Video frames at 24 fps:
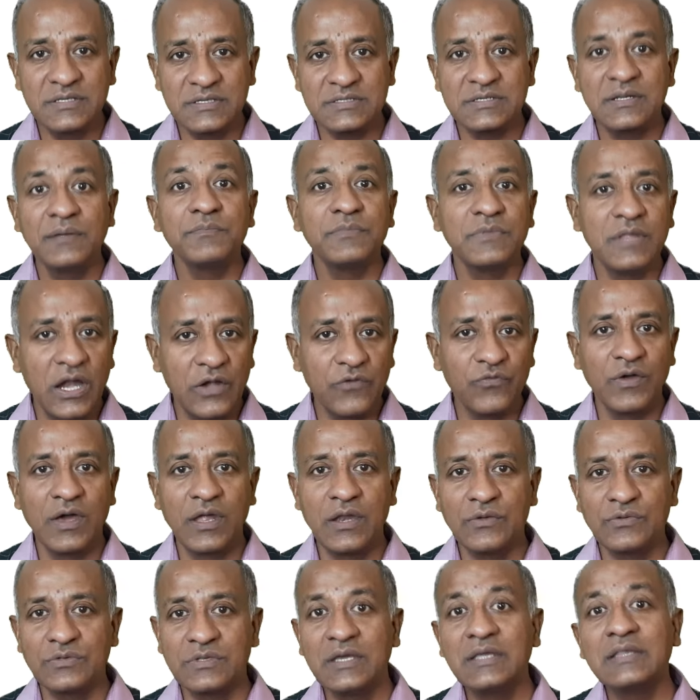system that we are
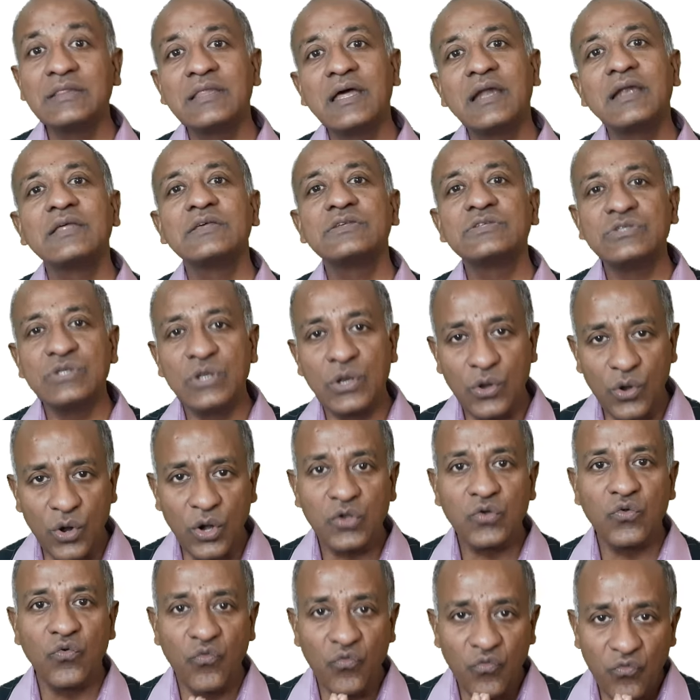using that is
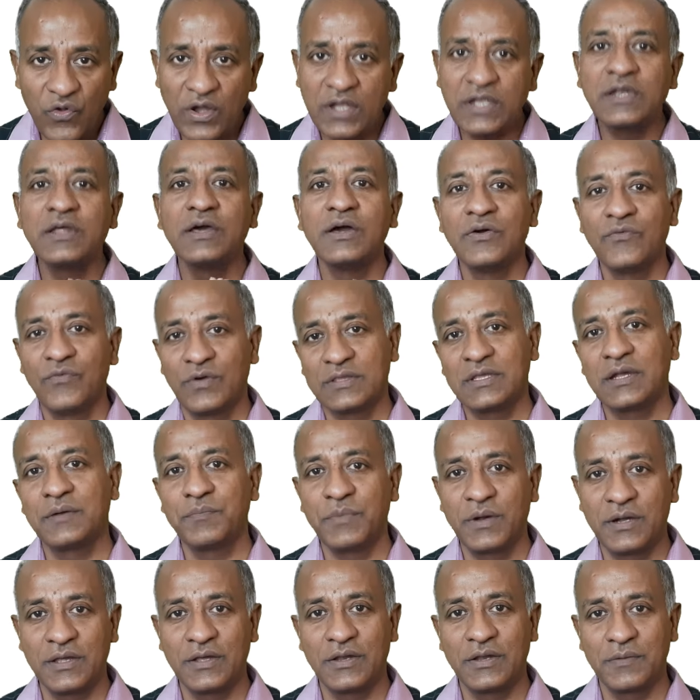not fit for that
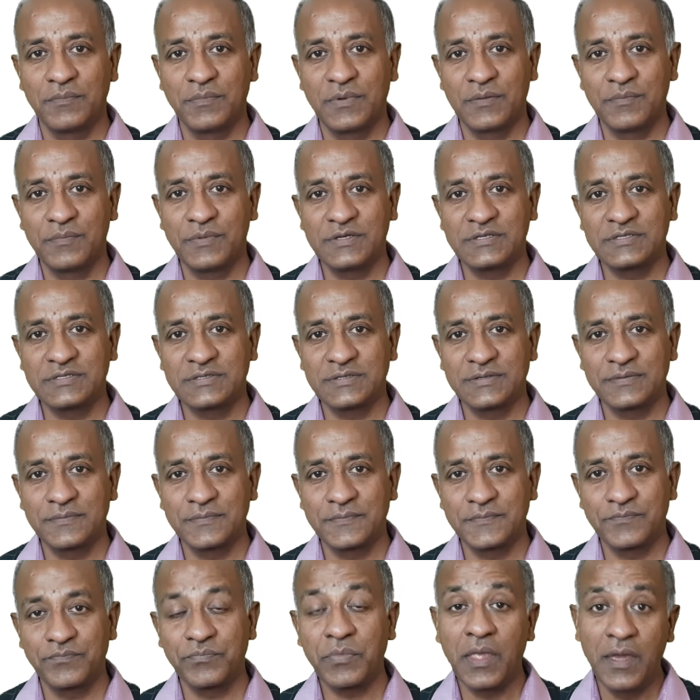particular purpose.
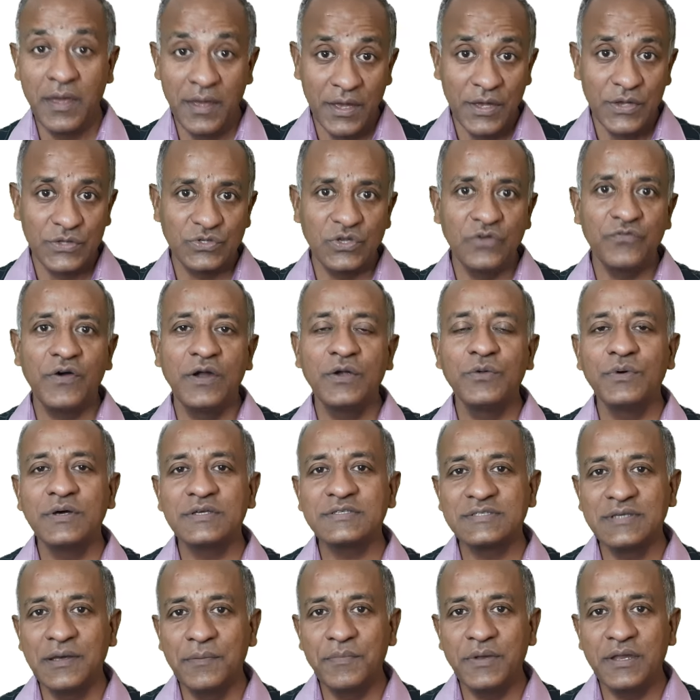So if I do a
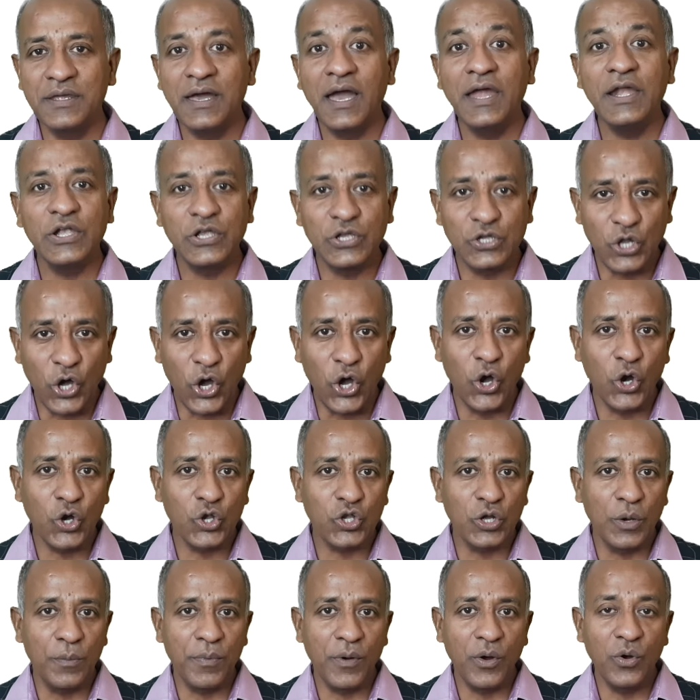summary, I
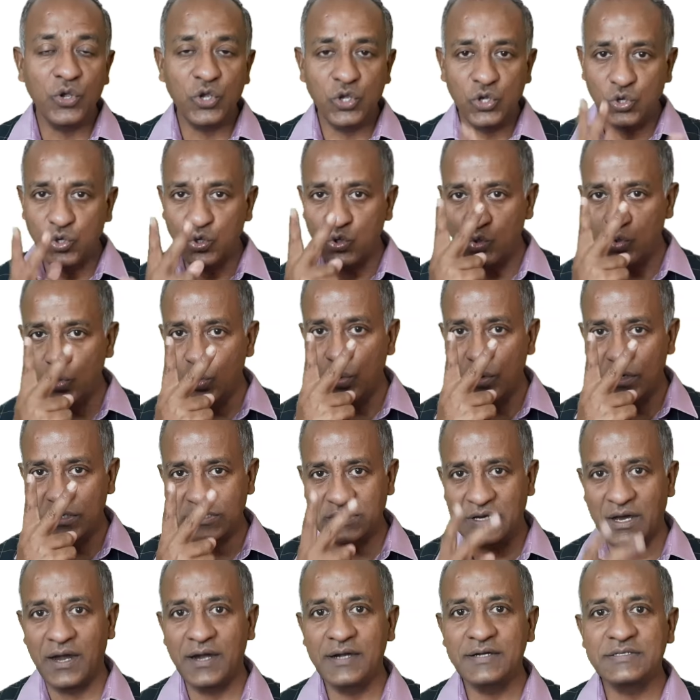talked about two
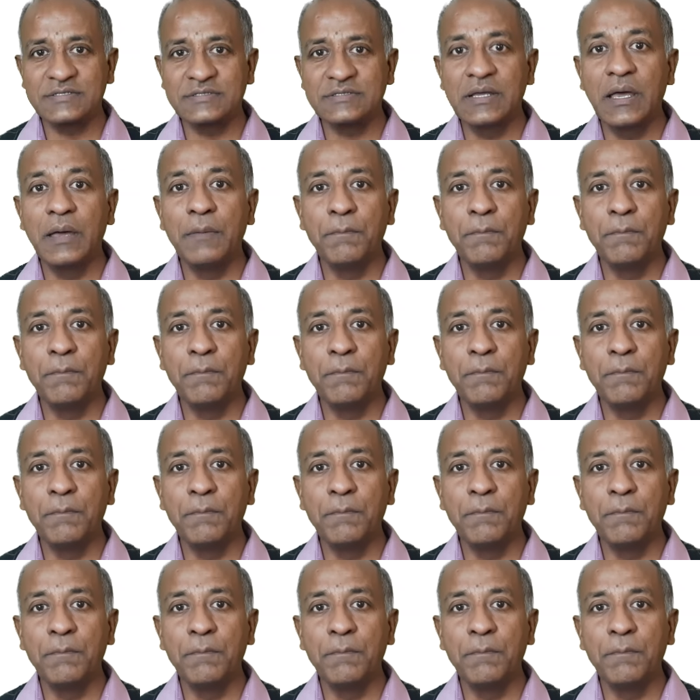charts,